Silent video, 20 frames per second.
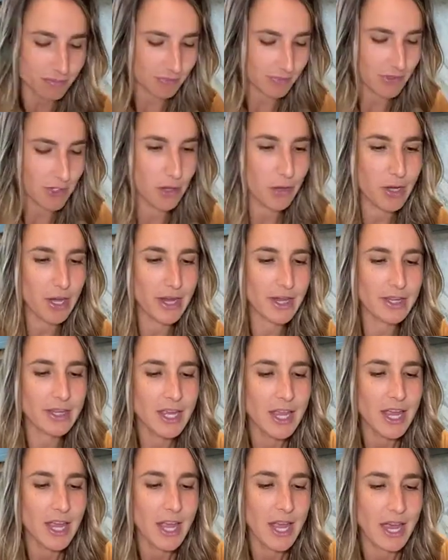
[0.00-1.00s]
okay?
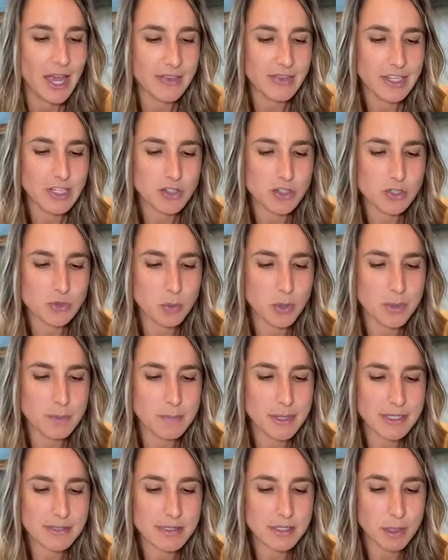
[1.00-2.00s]
And then you just wanna
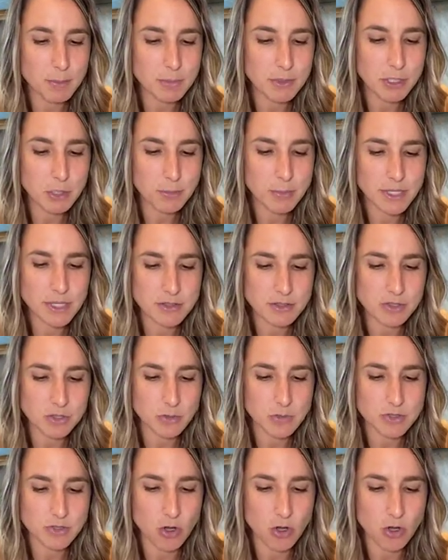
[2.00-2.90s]
mix it up a little bit so it's